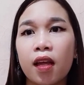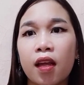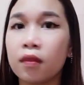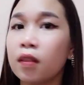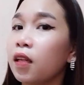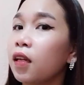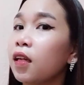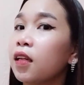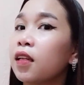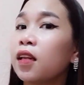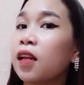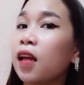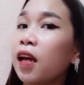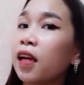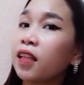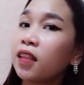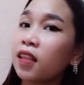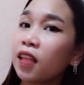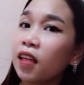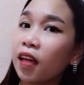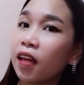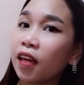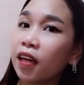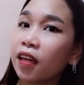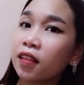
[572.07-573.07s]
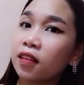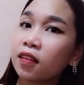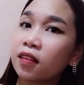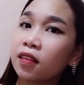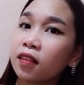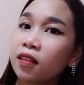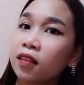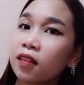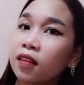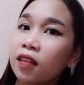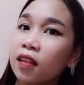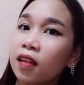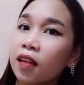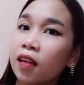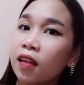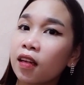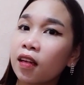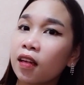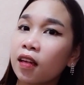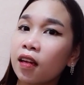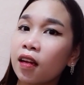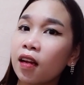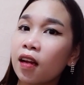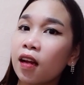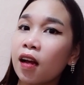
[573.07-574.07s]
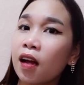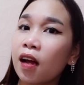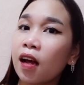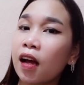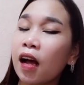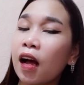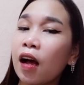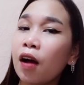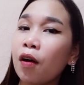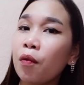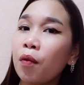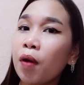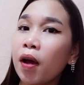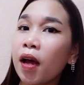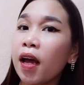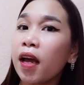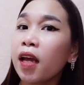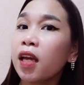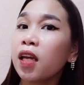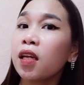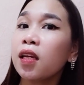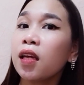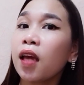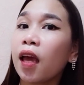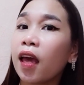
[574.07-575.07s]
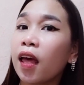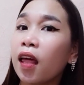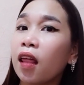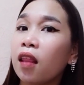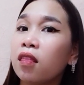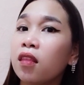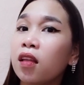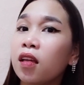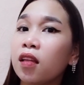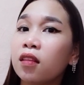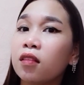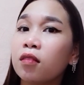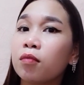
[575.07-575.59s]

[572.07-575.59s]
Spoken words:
And 98, how I edit